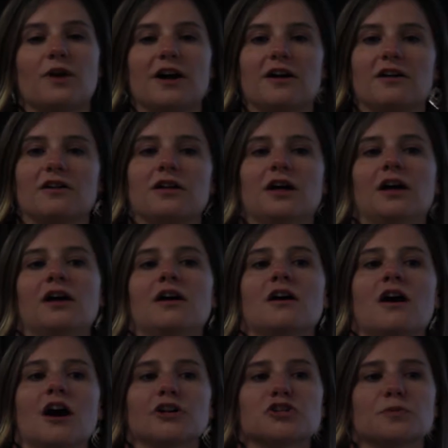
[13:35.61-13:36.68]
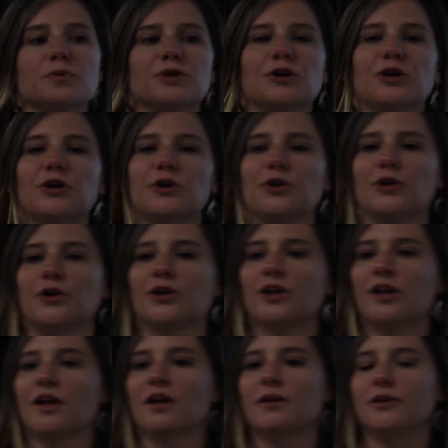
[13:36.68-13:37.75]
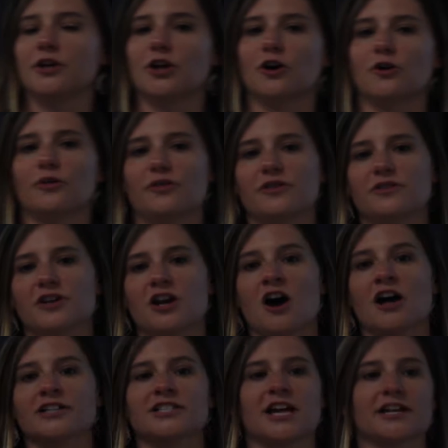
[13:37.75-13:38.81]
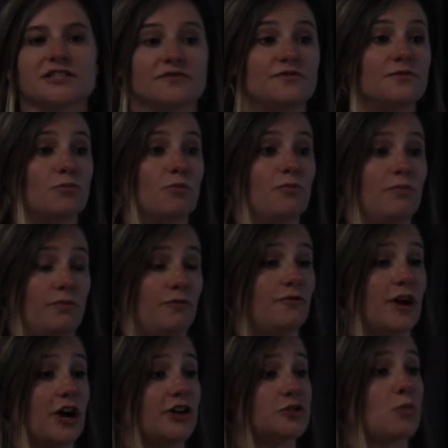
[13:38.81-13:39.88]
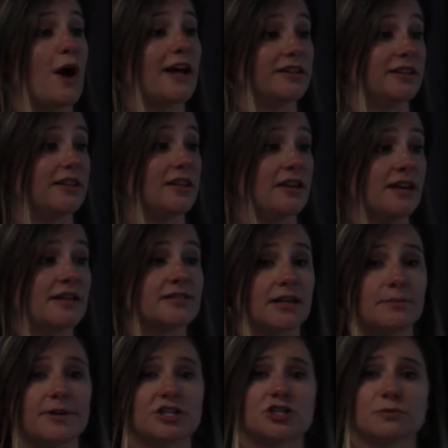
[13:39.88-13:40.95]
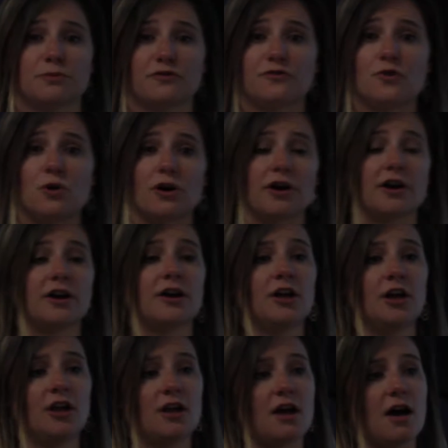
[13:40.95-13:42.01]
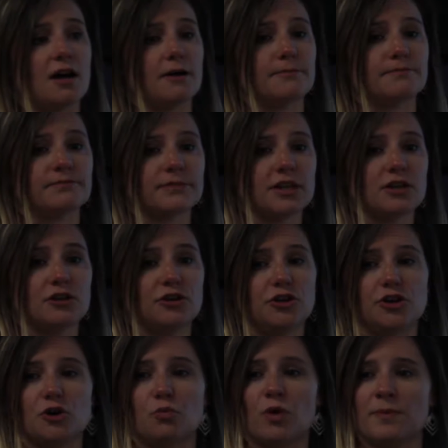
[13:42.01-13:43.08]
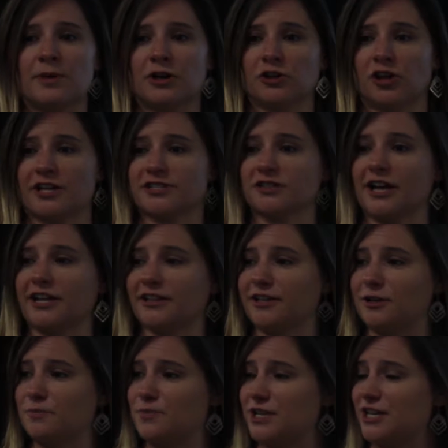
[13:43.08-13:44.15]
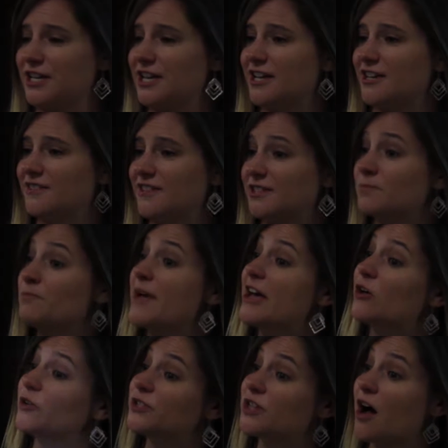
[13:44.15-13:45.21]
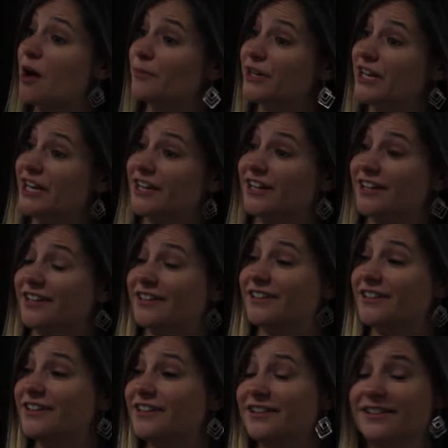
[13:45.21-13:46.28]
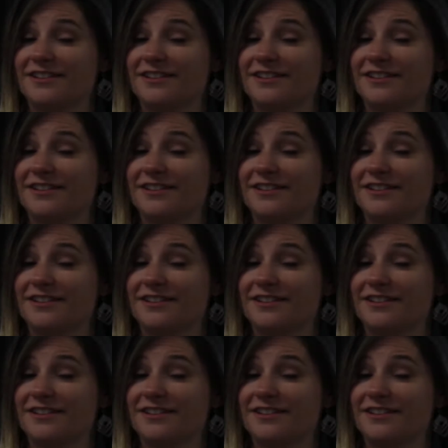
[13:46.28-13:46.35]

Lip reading: well, entrepreneurial, the context varies widely. And as I mentioned before, women are less likely to be in these male-dominated